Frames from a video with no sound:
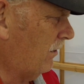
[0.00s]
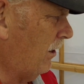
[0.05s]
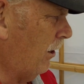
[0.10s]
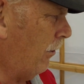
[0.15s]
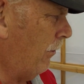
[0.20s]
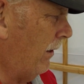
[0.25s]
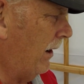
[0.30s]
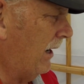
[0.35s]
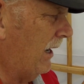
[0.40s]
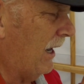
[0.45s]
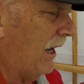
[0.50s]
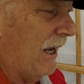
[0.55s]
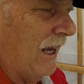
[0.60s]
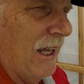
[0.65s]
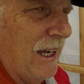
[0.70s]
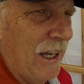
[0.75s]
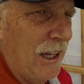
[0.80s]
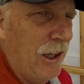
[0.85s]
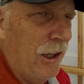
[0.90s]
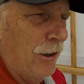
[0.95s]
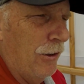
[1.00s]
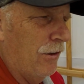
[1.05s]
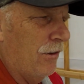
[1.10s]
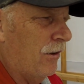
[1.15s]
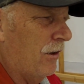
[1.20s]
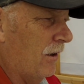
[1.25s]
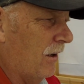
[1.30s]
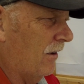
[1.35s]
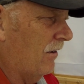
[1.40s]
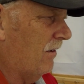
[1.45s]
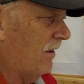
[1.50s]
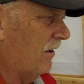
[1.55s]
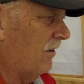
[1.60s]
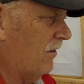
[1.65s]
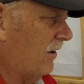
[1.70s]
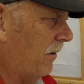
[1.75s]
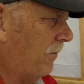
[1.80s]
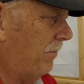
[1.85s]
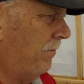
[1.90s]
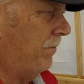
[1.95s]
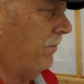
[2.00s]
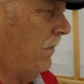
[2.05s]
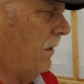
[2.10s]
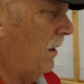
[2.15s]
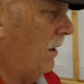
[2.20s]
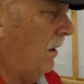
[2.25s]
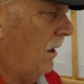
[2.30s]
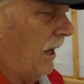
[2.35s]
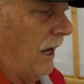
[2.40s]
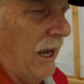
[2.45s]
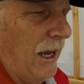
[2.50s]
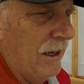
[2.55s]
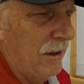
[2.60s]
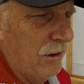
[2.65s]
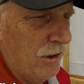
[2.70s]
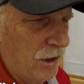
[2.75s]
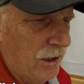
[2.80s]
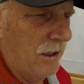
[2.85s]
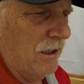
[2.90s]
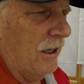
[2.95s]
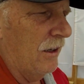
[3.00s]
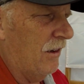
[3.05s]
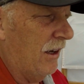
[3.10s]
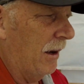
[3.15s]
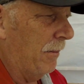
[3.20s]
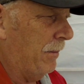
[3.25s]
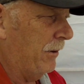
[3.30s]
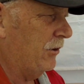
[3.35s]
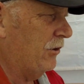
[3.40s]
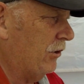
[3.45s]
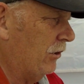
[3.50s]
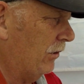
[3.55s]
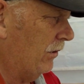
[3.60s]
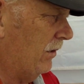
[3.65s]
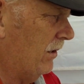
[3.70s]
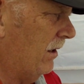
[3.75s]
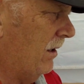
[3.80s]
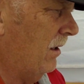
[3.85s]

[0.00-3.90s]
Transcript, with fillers: going and getting used to the system and the temperatures.